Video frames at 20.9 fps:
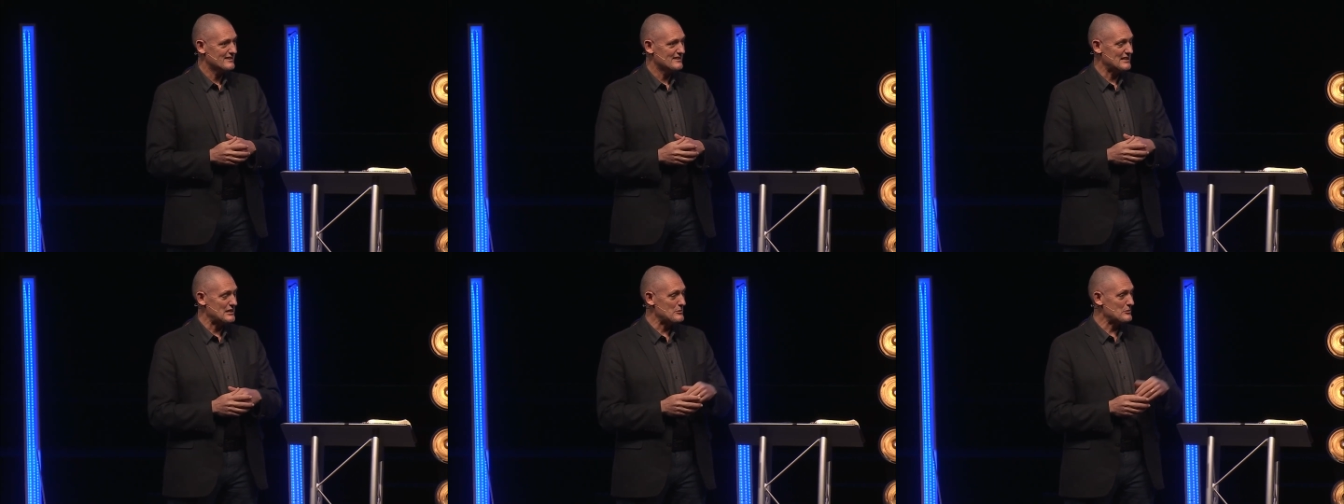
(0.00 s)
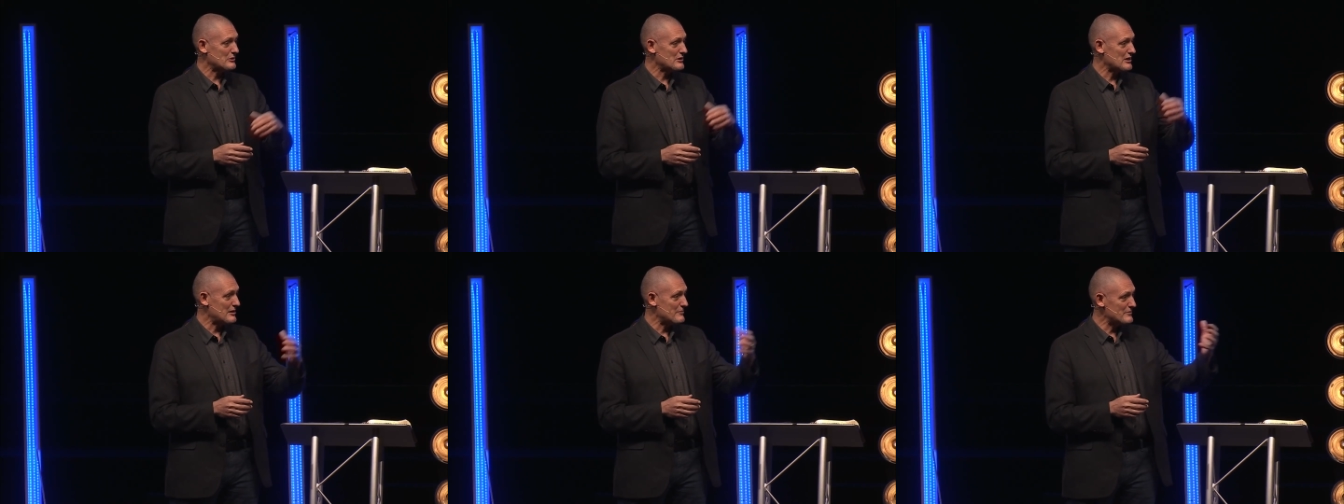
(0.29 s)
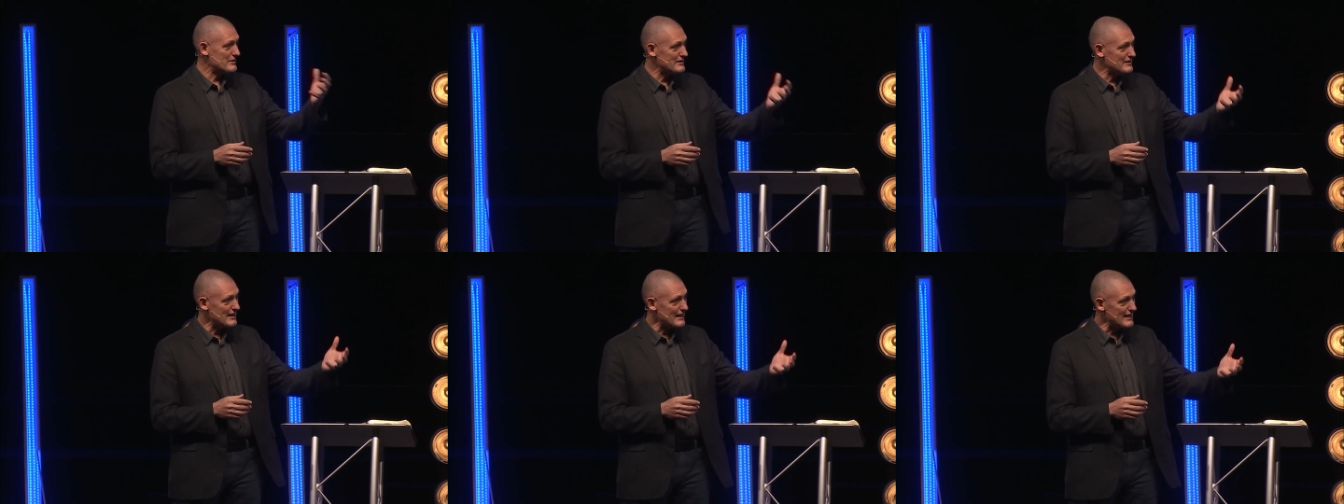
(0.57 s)
Then will
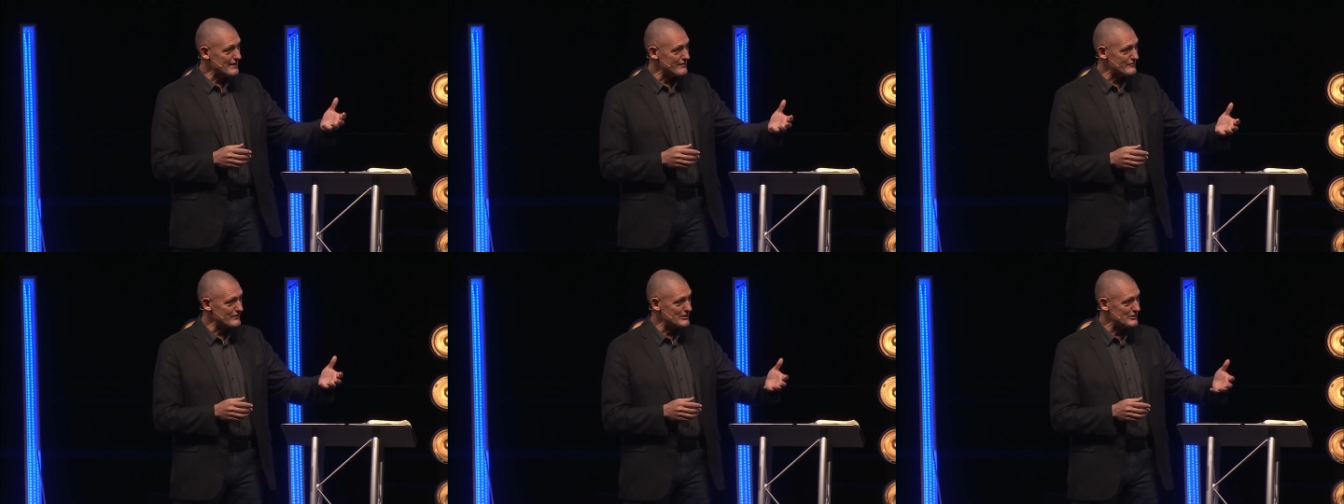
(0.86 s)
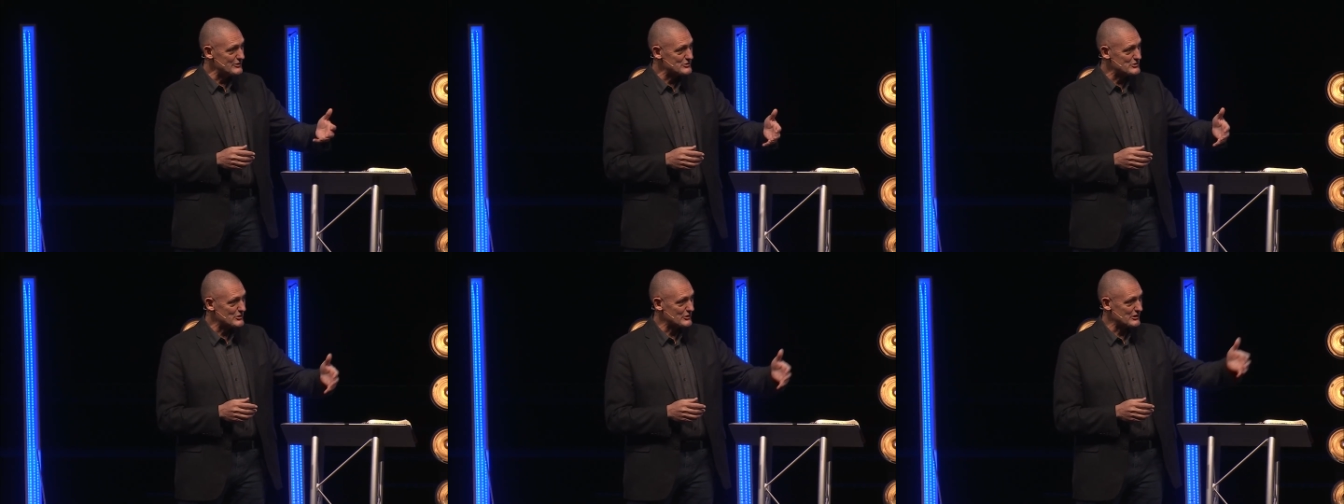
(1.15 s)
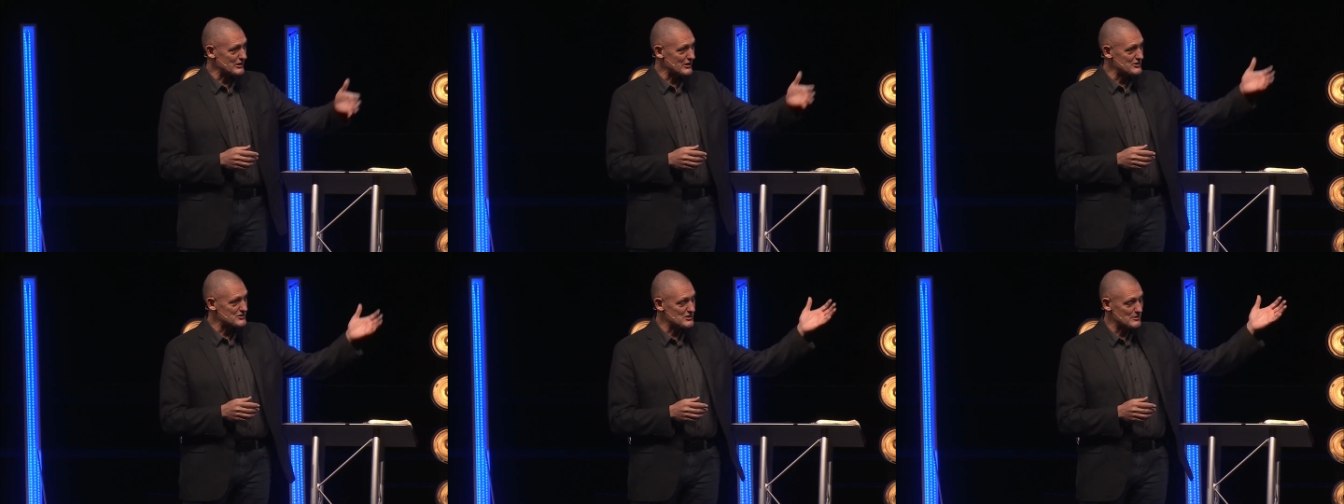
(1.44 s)
come the Navy who
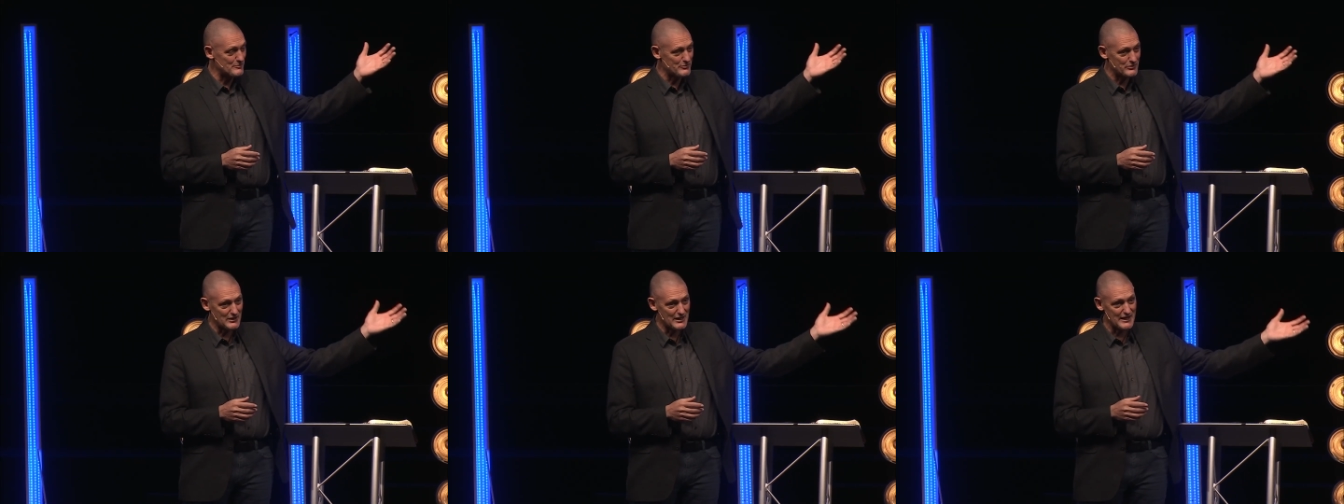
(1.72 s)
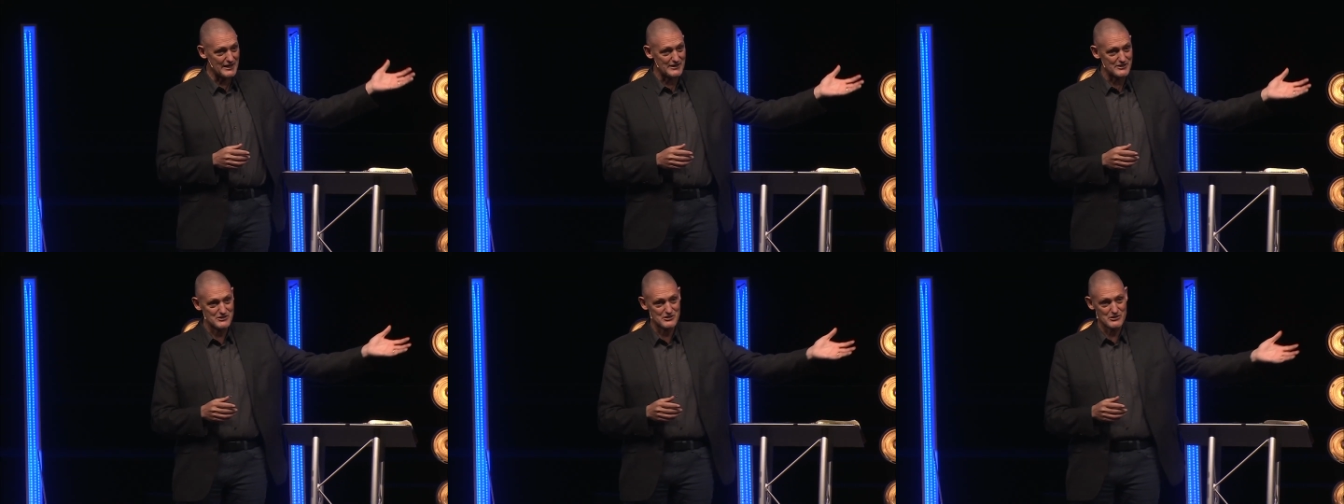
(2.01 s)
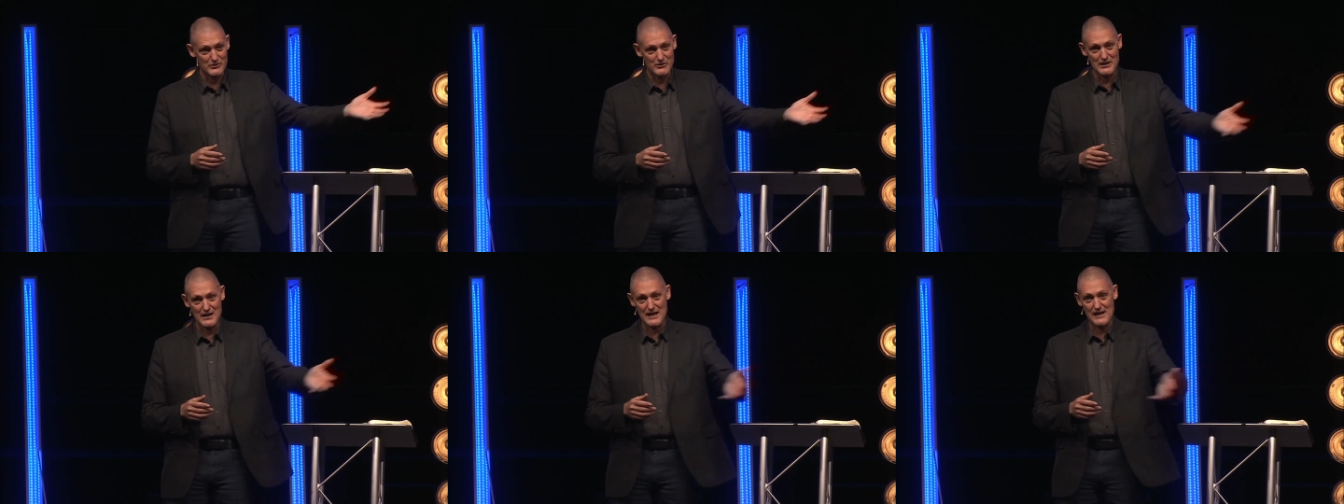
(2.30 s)
took our supplies
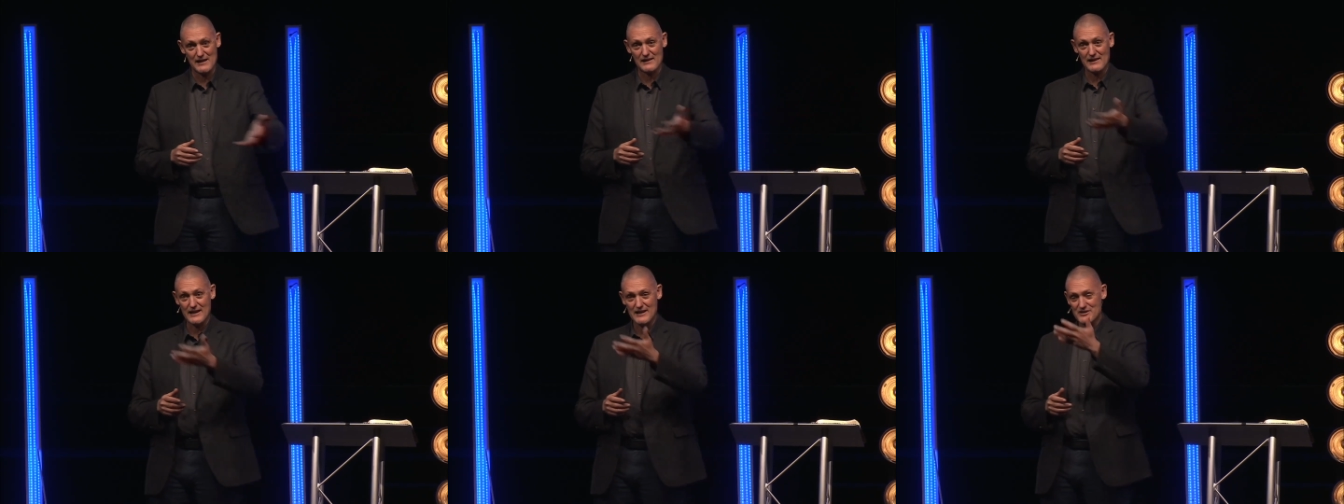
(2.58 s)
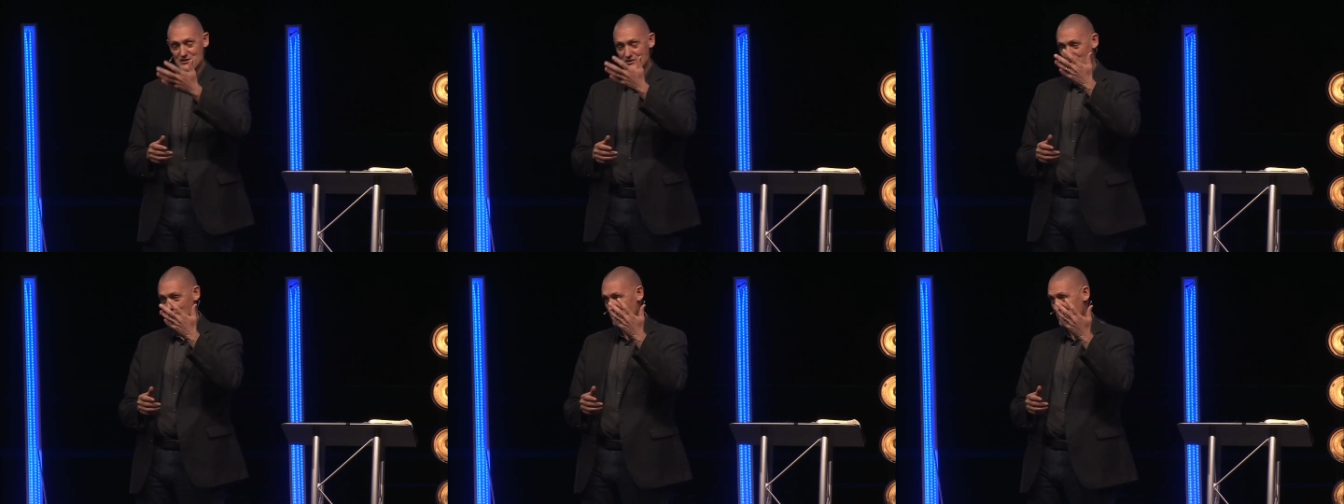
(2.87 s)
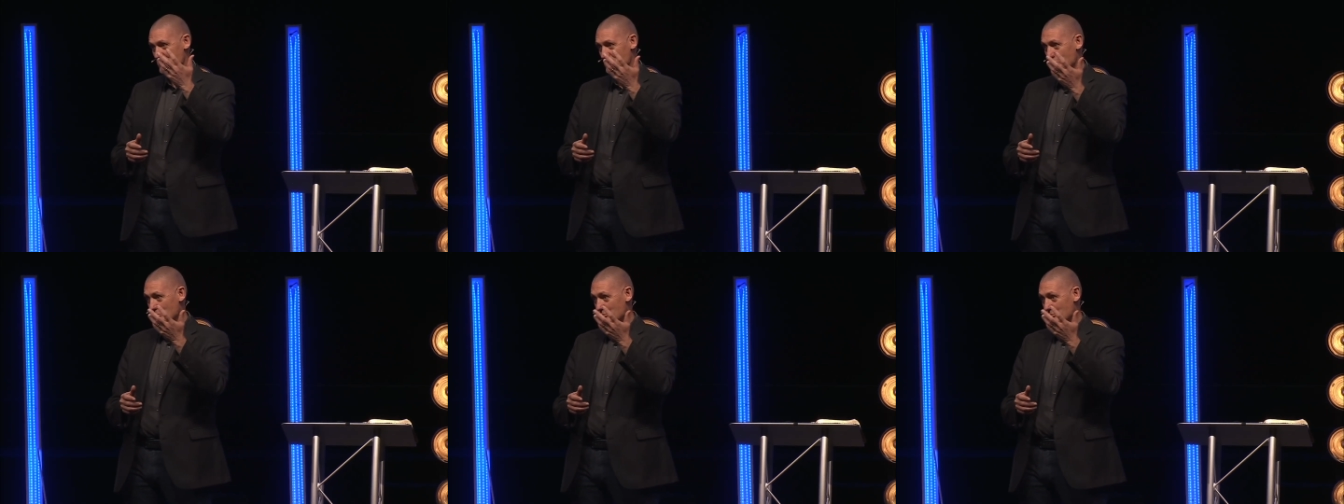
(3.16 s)
to our allies around the